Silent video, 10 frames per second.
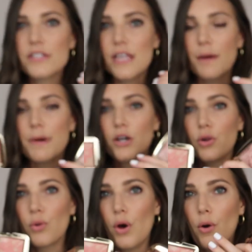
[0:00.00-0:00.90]
some
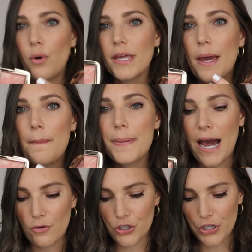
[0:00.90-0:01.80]
glowy
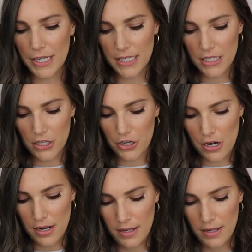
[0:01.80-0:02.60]
powder in here.